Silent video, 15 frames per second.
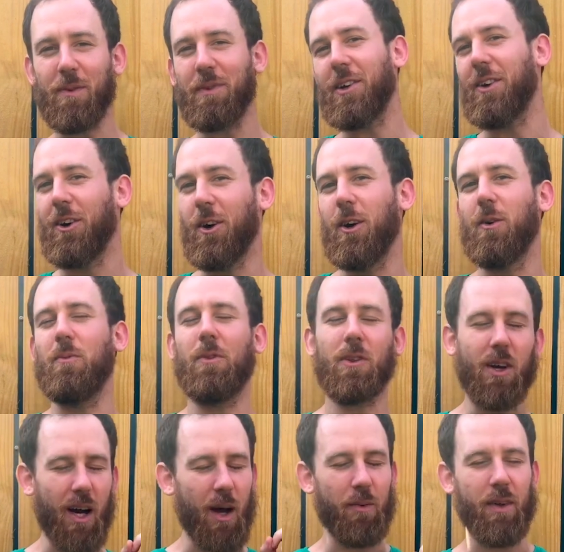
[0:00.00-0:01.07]
their home with
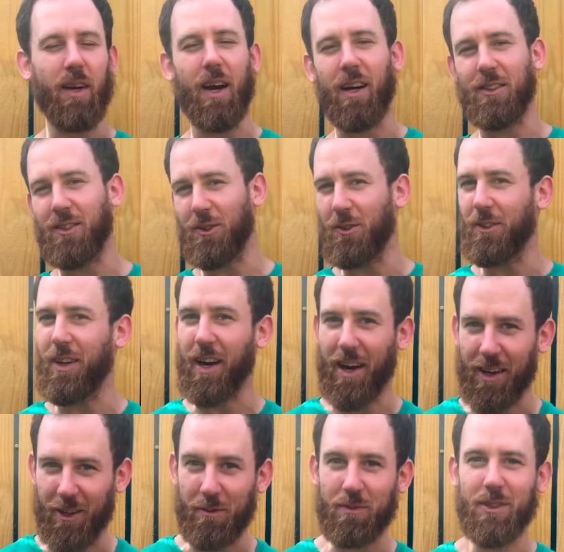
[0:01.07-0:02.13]
common household
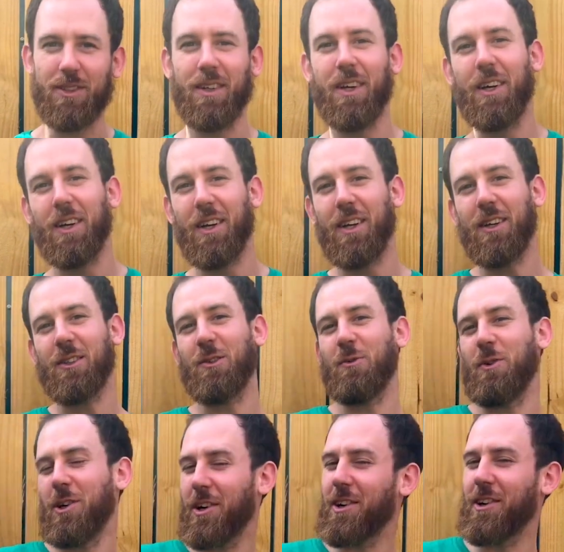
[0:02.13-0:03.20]
items. So
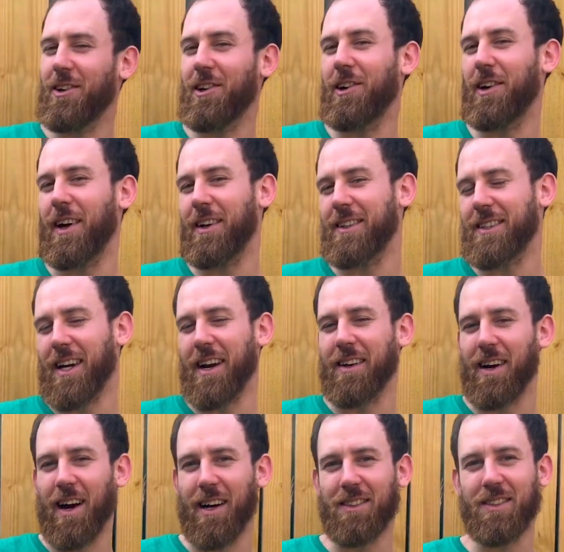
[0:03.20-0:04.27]
we're gonna learn how to tie
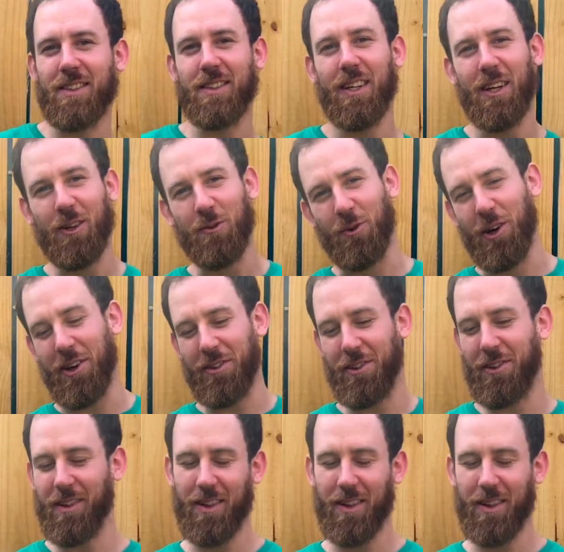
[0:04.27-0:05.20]
knots with